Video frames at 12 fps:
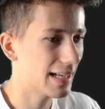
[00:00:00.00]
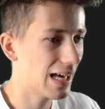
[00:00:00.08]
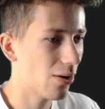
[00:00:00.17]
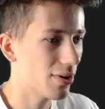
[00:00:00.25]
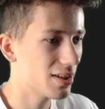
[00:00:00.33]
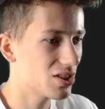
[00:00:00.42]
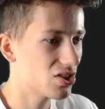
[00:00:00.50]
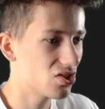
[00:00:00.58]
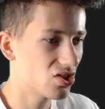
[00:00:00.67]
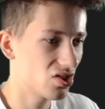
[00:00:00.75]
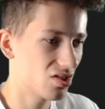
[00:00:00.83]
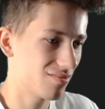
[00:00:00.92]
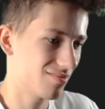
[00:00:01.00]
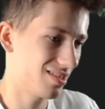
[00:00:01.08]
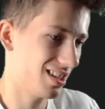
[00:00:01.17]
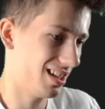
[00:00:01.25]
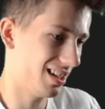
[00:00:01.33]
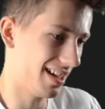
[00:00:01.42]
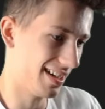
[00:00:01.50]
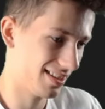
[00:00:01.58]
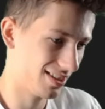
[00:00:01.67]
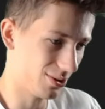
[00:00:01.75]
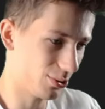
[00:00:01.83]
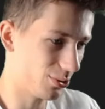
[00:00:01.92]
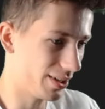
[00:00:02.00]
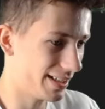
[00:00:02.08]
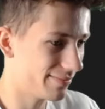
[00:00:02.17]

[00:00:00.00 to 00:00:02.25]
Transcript: now it's just not so great.